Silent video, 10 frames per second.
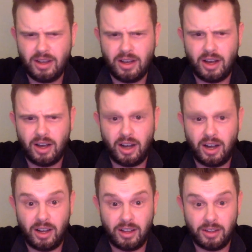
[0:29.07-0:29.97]

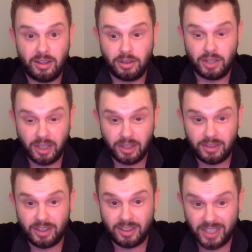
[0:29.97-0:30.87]
the
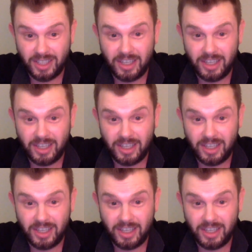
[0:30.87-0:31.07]
league